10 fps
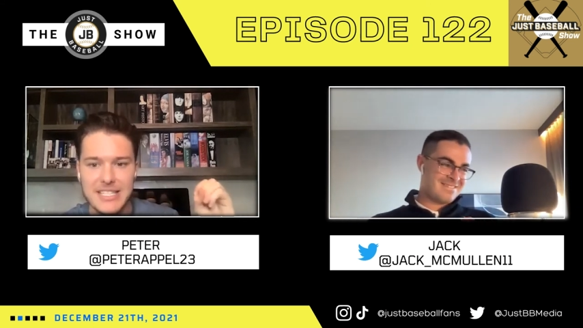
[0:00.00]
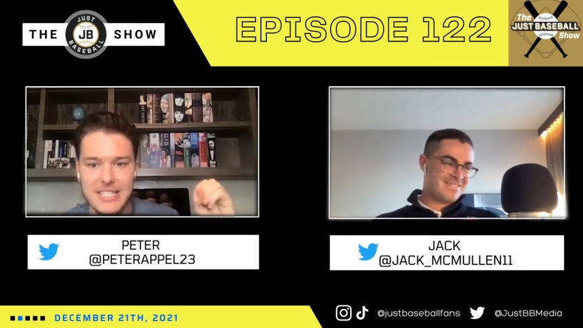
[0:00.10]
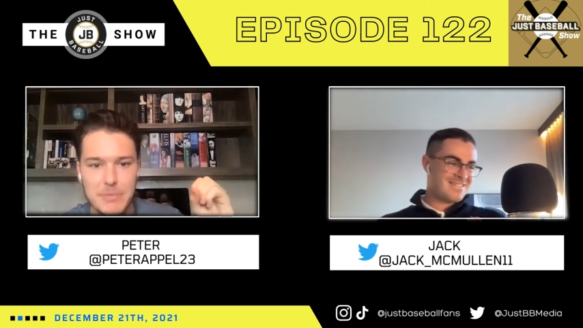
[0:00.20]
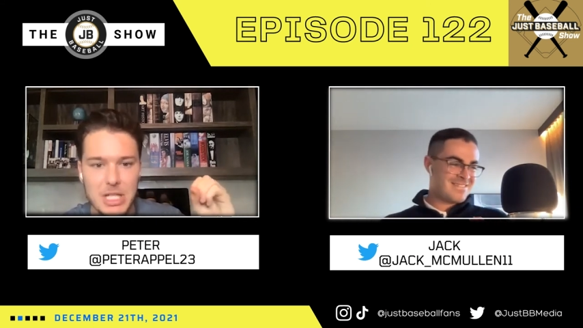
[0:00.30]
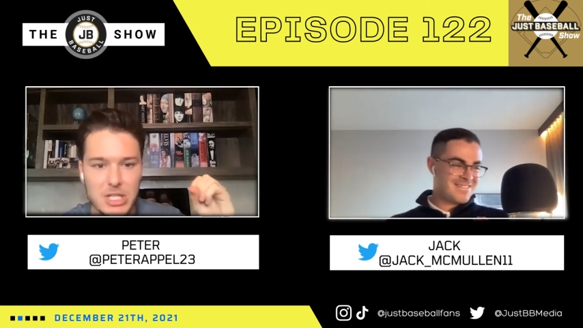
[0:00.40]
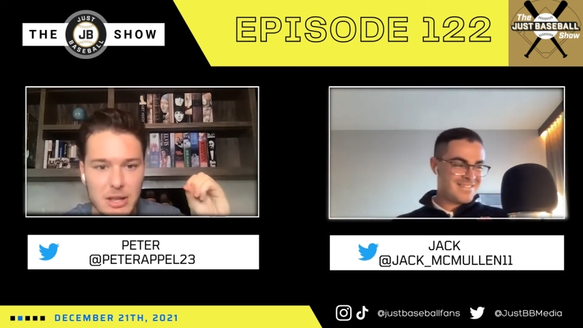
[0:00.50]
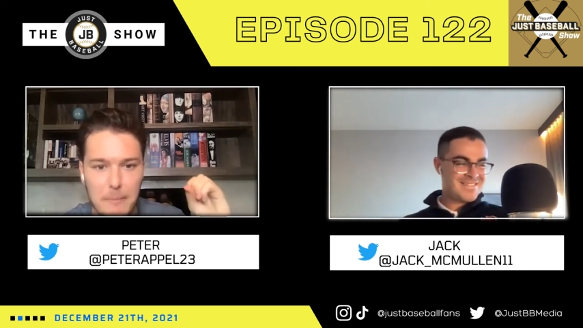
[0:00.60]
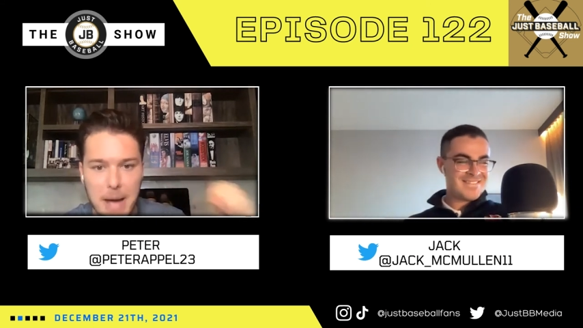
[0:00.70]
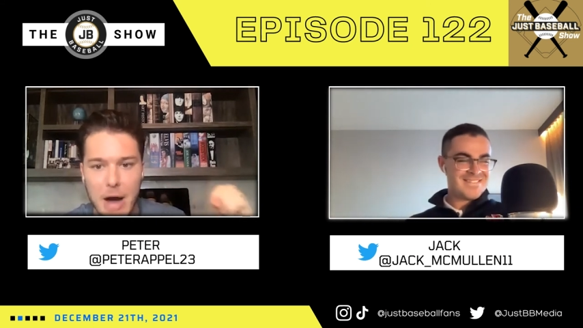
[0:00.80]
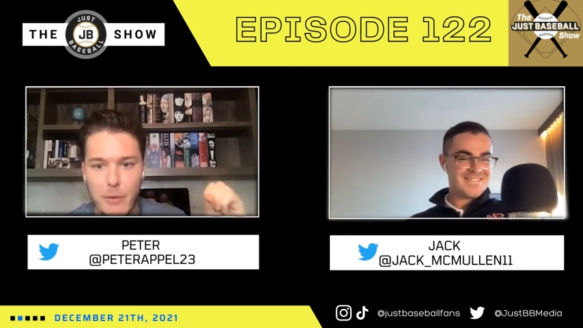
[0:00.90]
Speaker 1: except it's on the
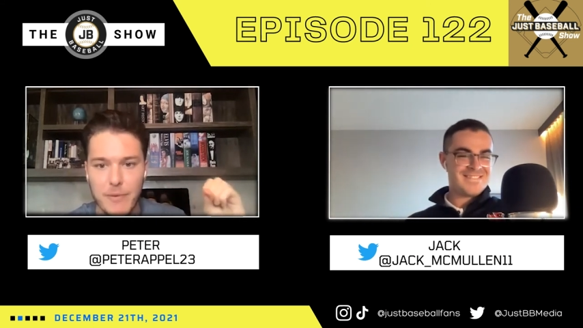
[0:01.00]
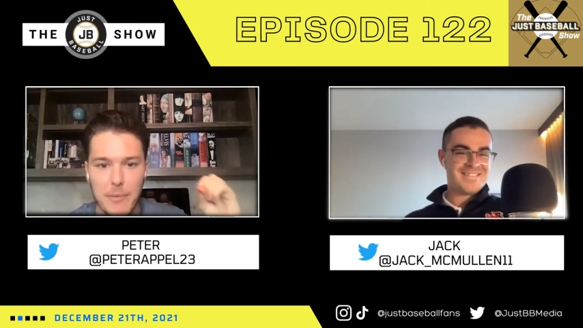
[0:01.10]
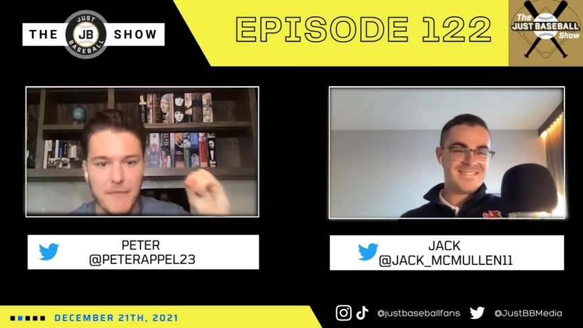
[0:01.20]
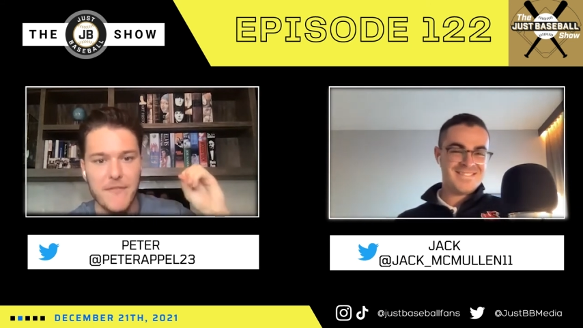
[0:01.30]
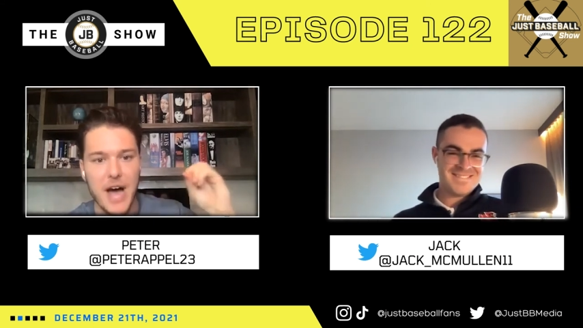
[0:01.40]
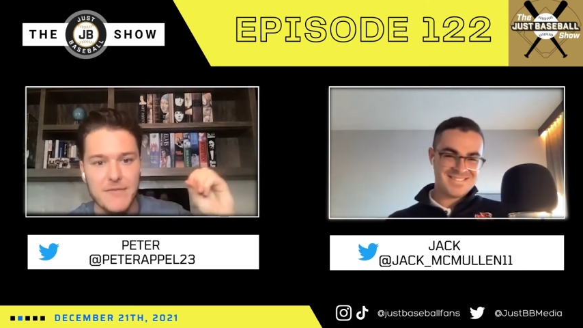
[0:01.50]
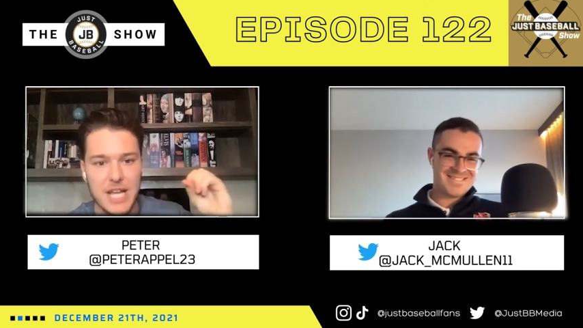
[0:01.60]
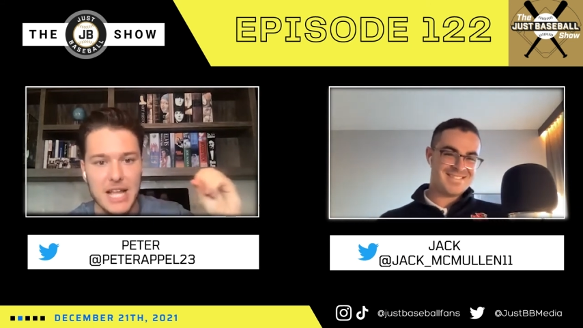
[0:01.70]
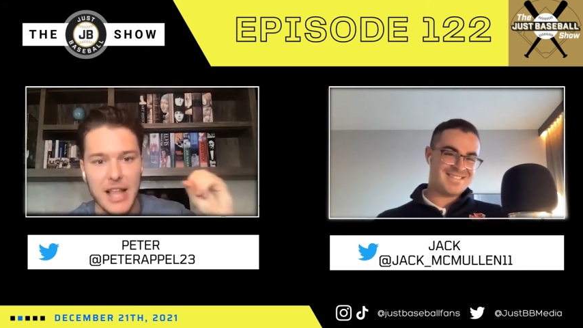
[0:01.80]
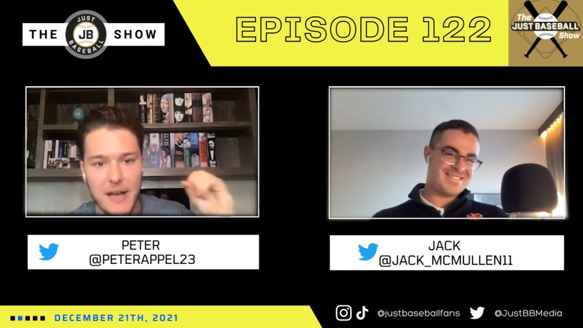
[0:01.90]
mound from a five
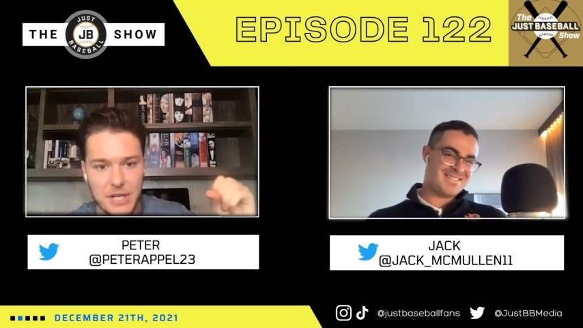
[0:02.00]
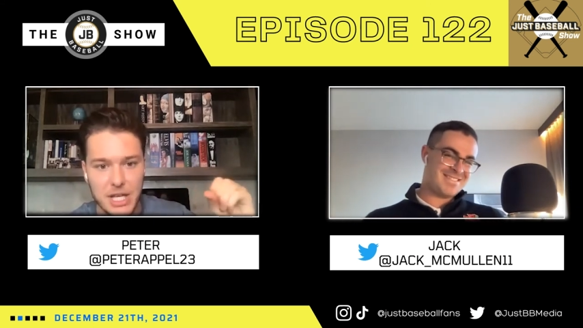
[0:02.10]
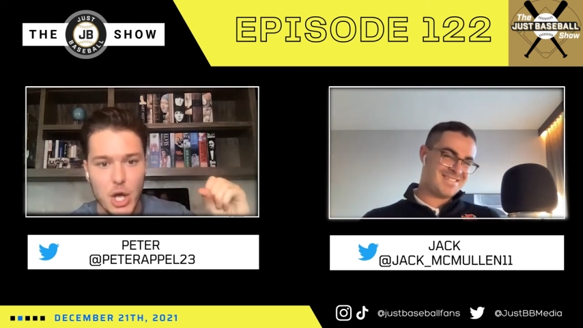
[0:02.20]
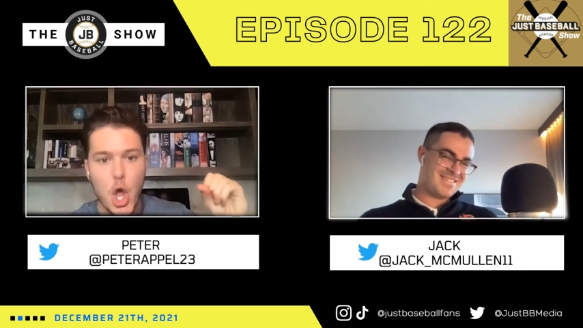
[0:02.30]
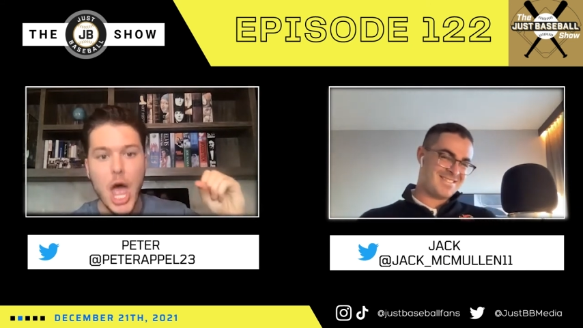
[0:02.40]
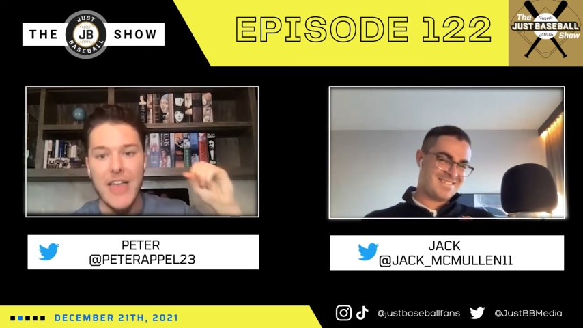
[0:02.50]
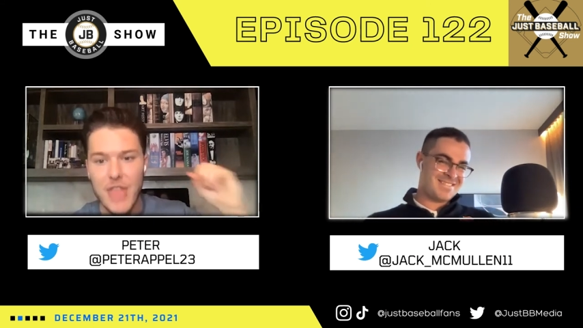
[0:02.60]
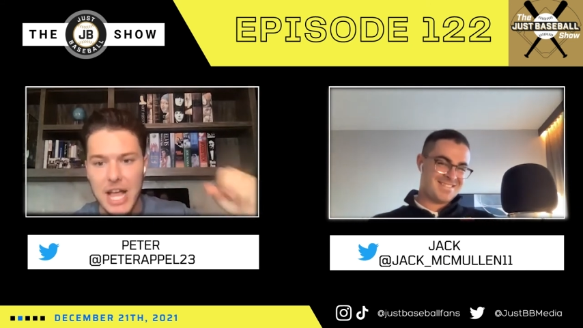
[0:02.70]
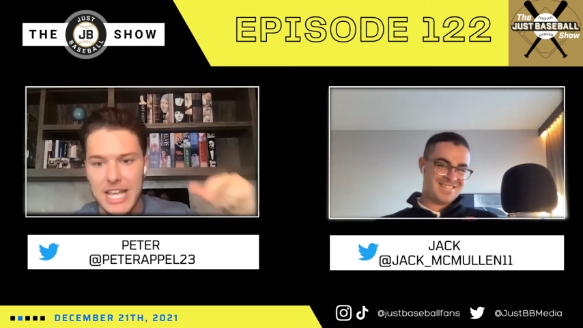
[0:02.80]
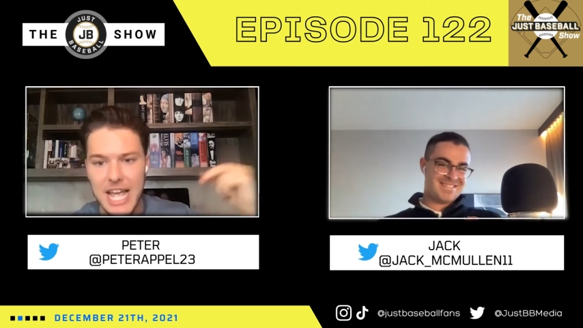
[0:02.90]
ten lefty, and then he